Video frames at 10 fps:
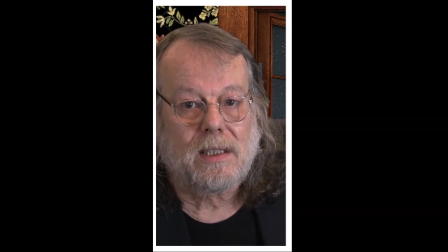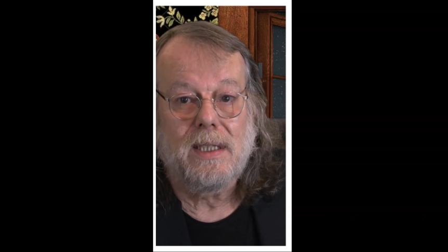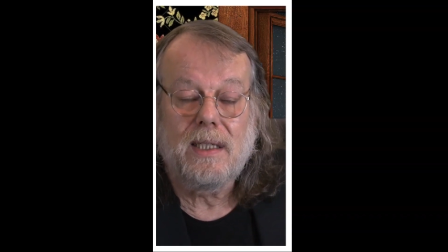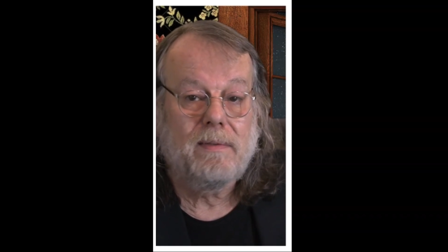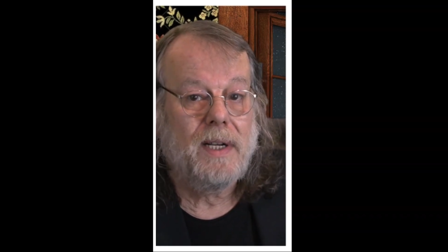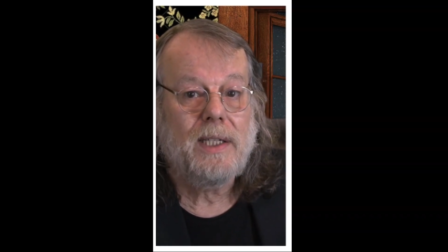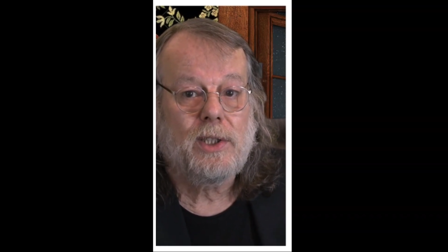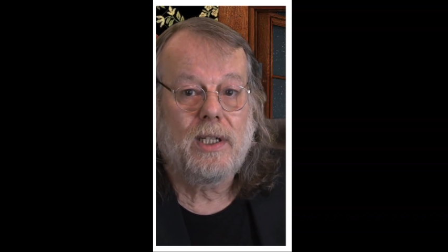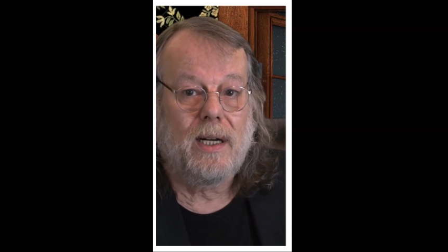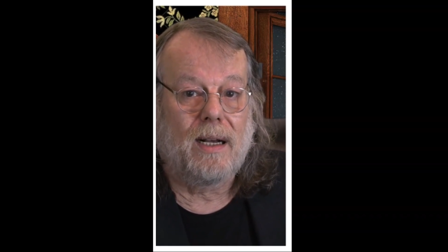The
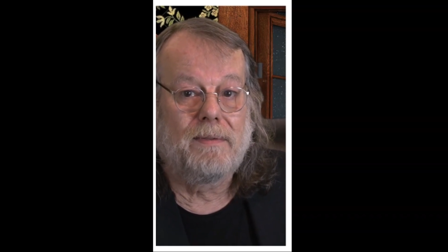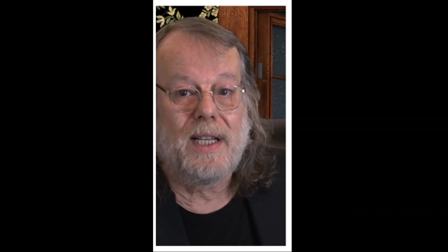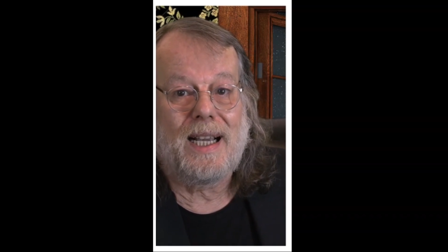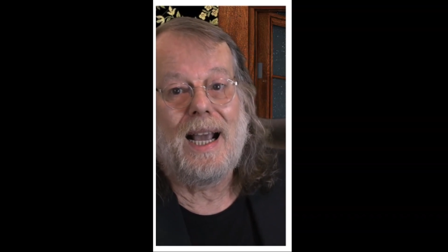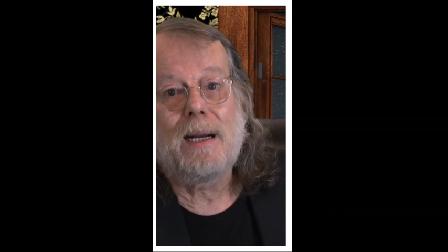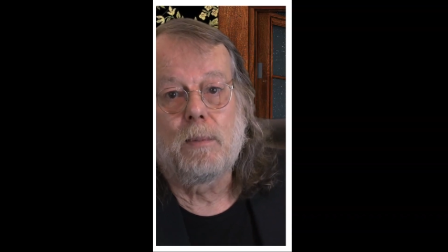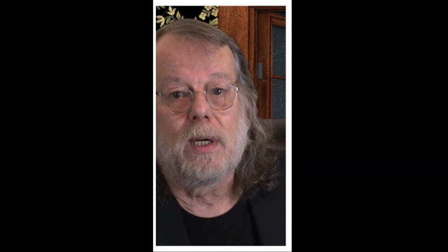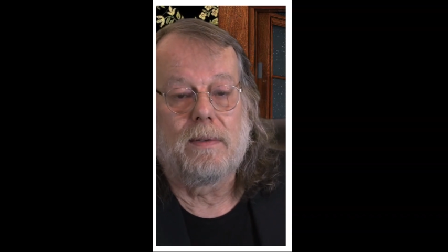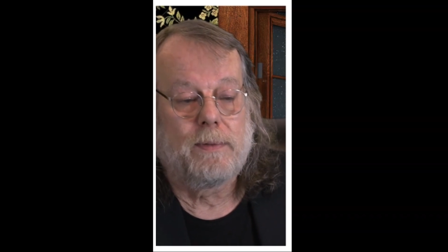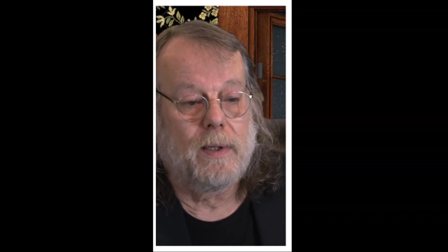invention of the
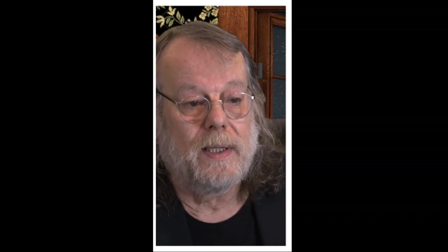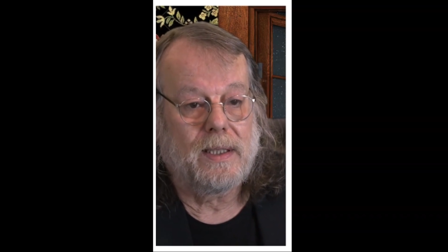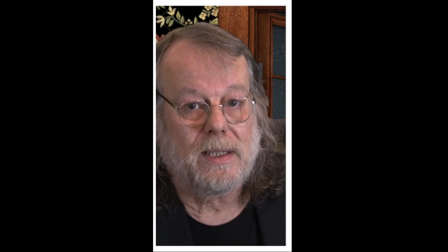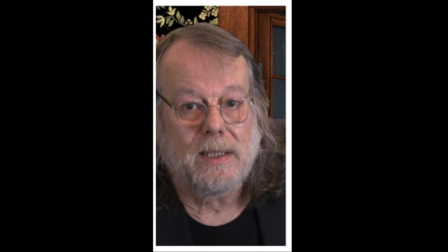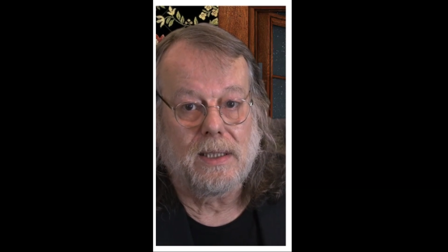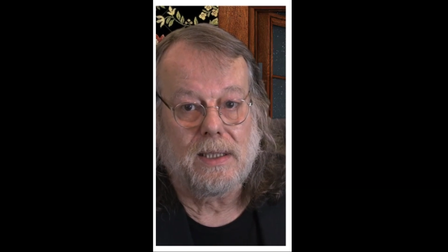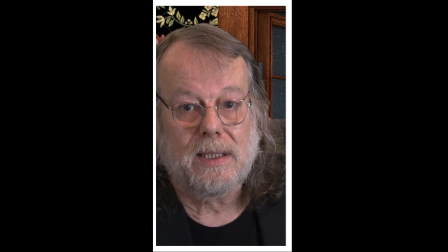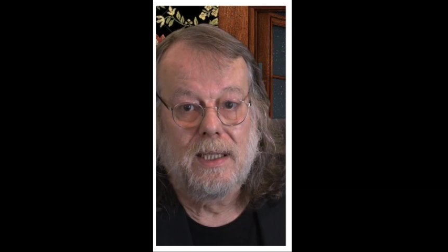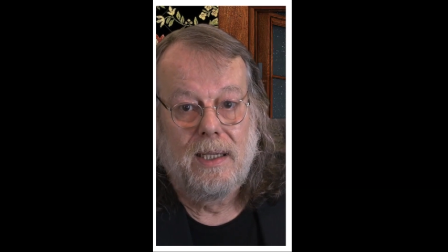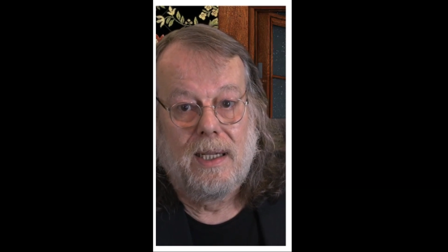camera, for
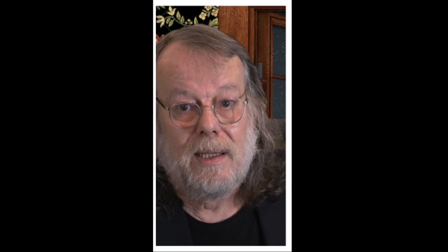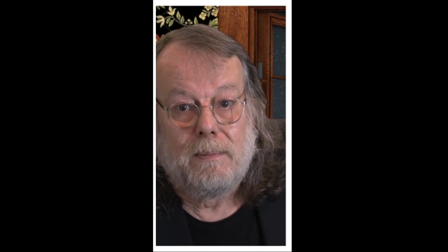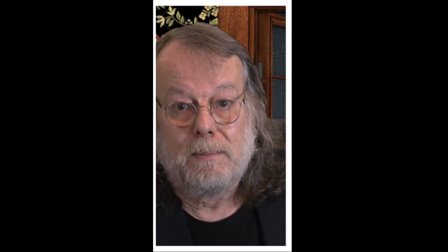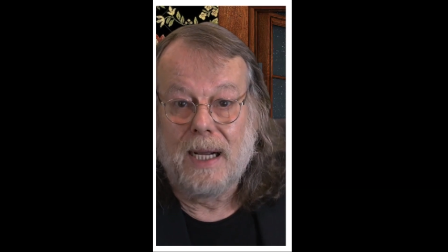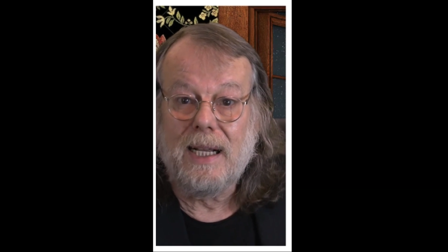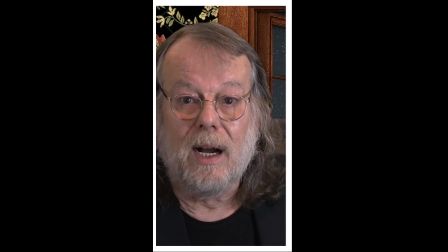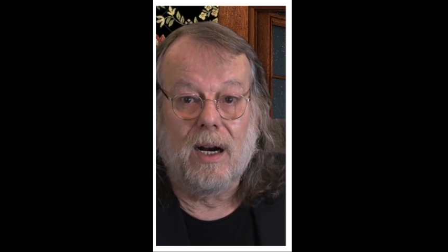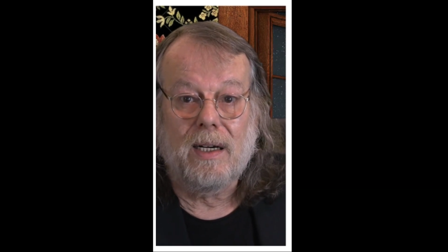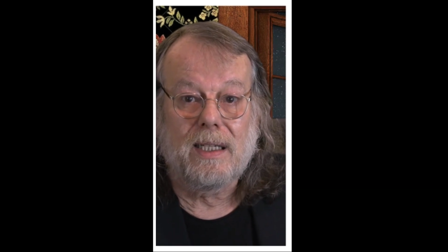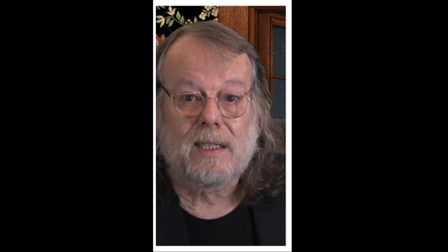instance, many
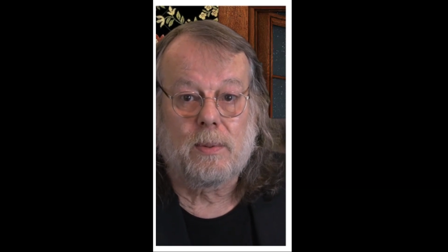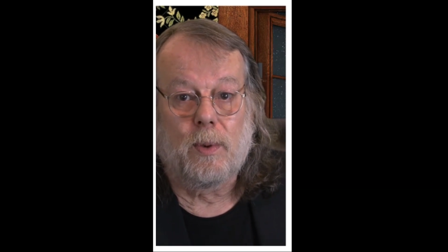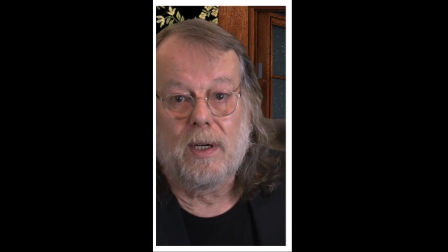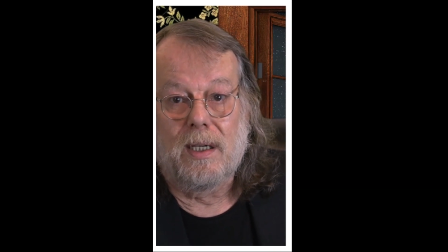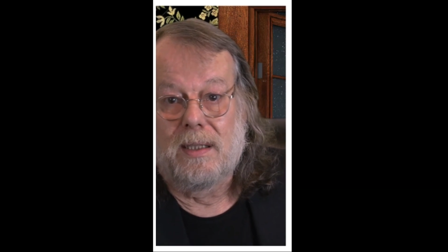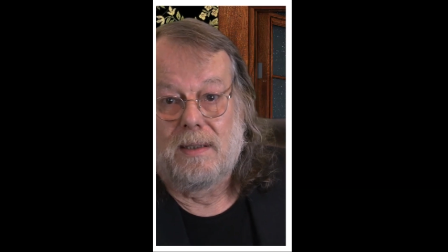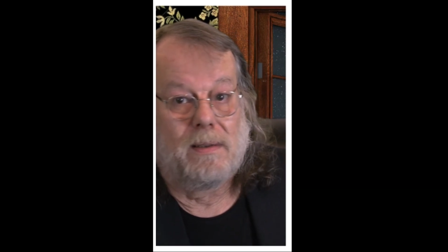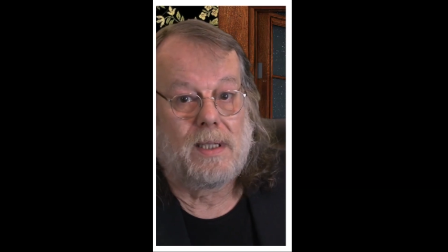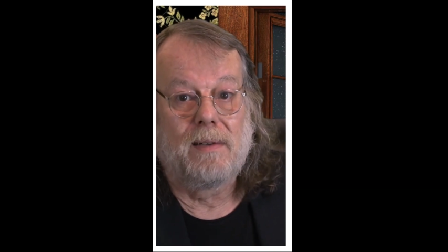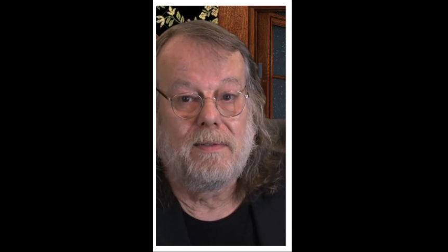artists were
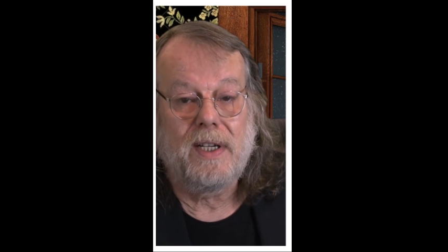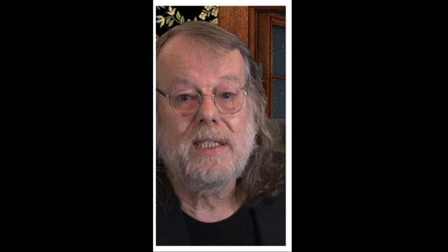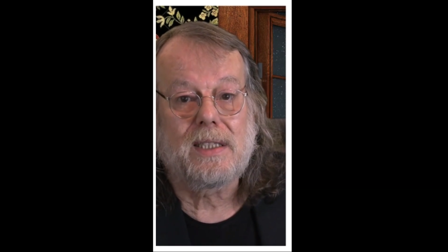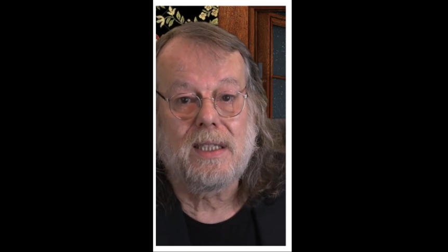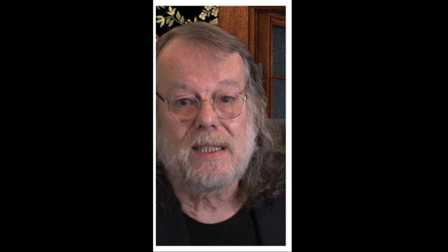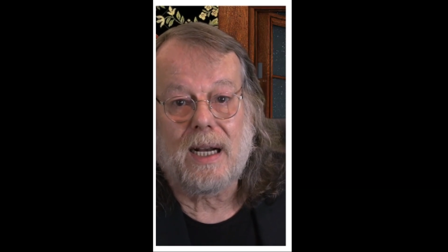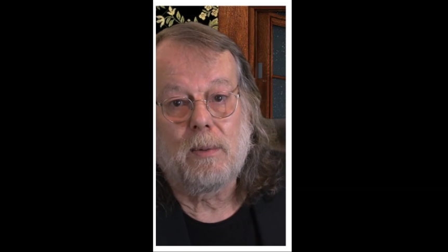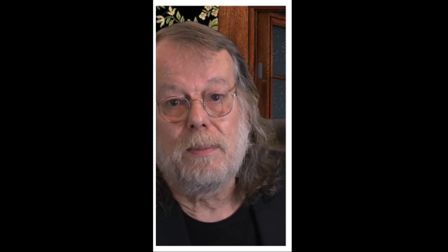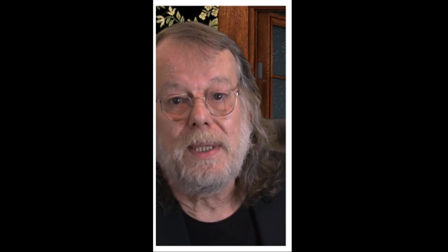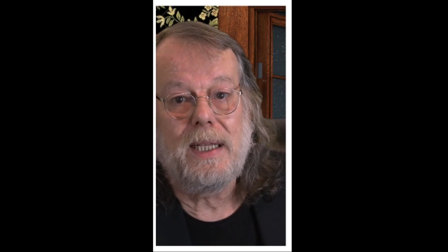convinced that that
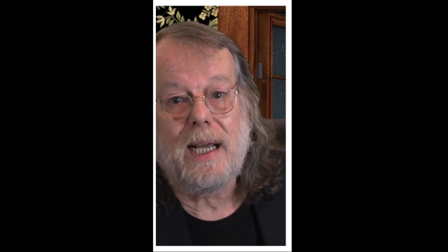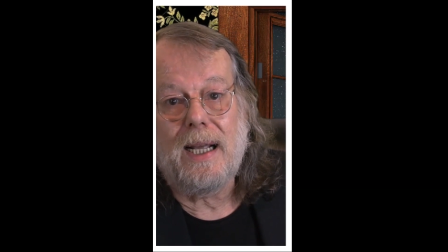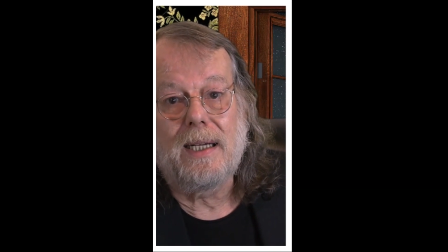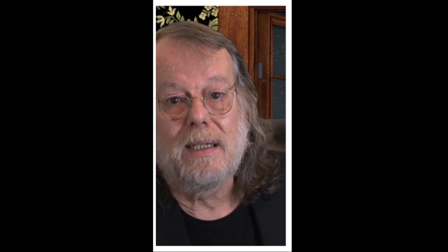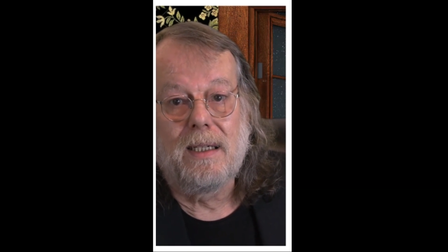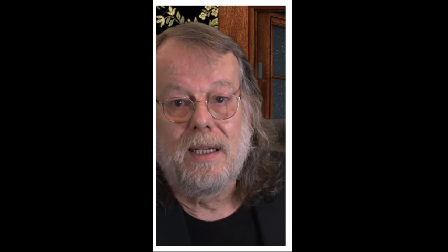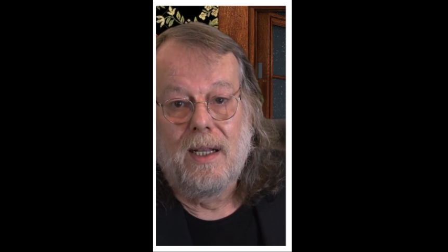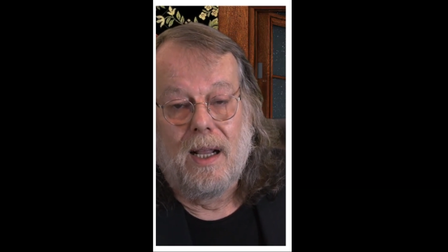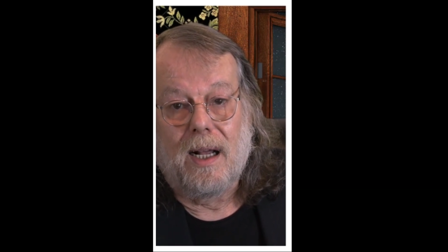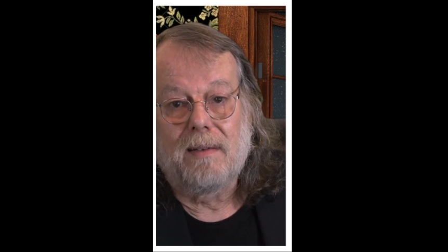would be the end
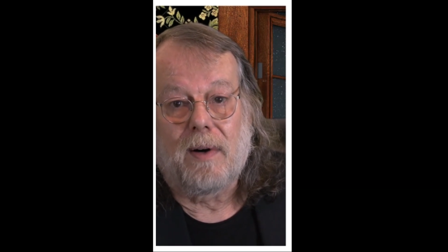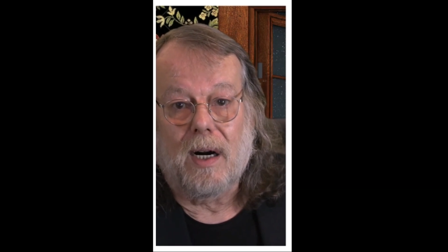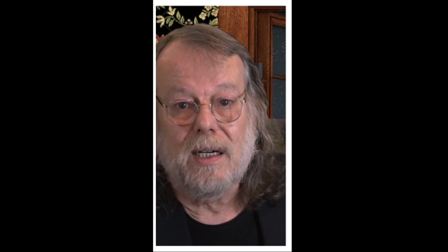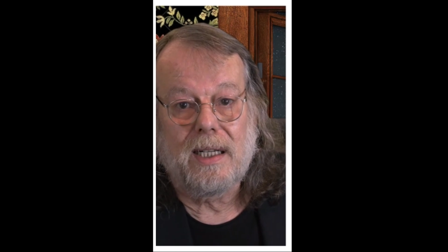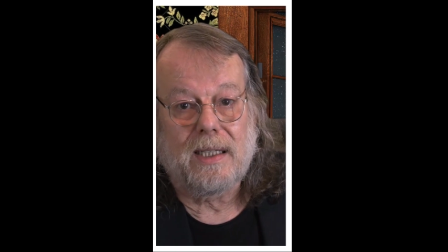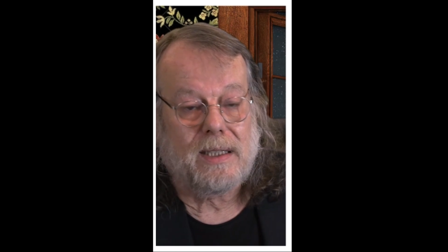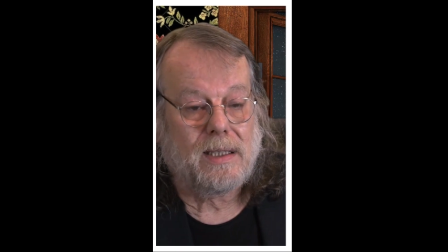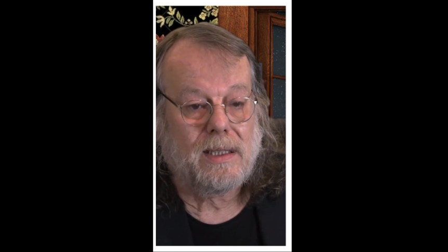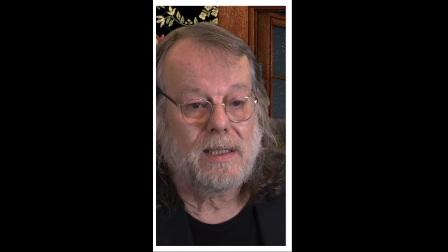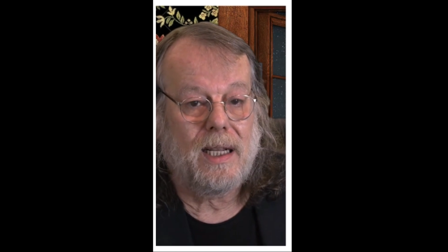of artists.